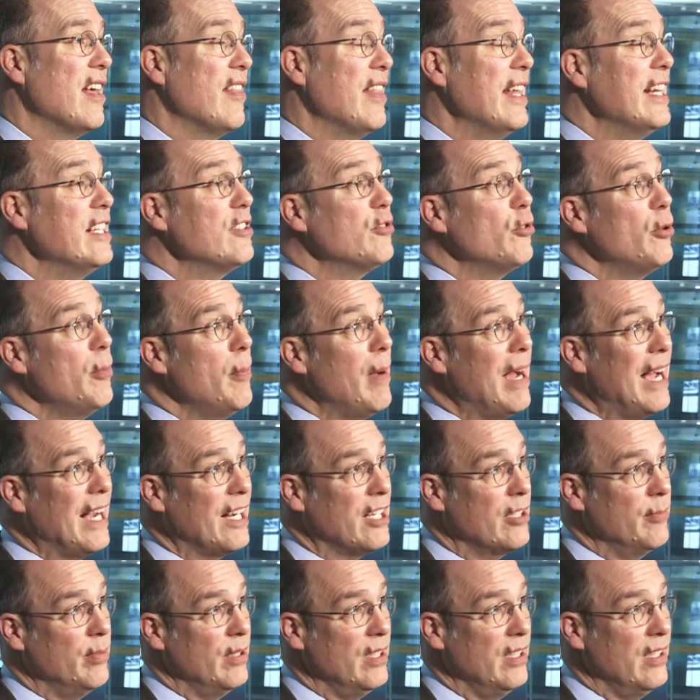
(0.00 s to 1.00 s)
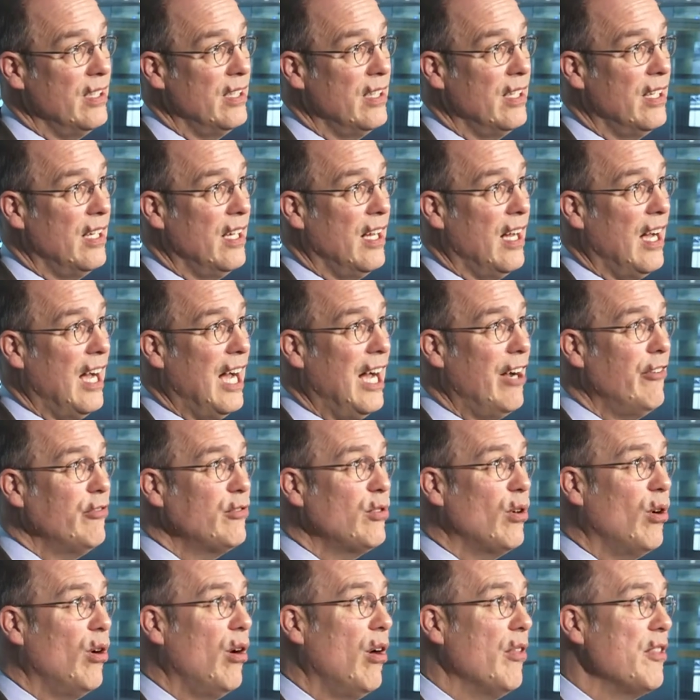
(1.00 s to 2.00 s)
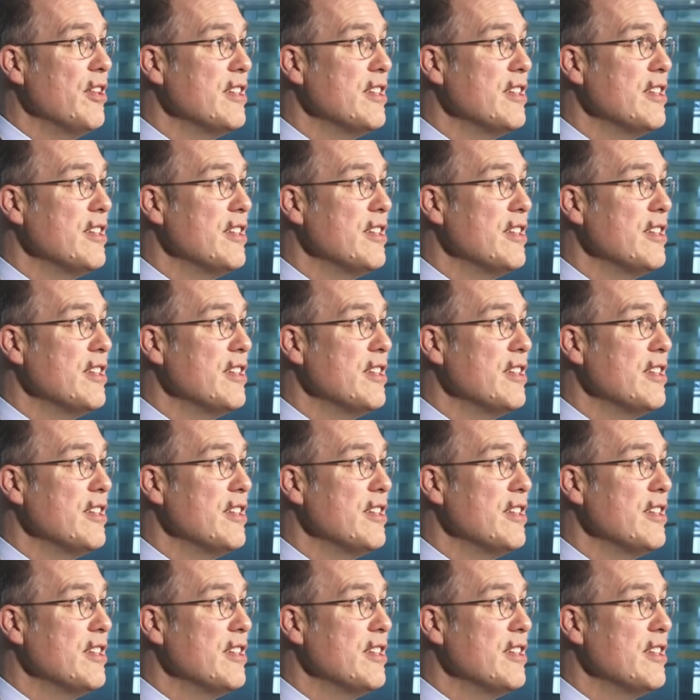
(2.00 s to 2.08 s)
That is remarkable. After all,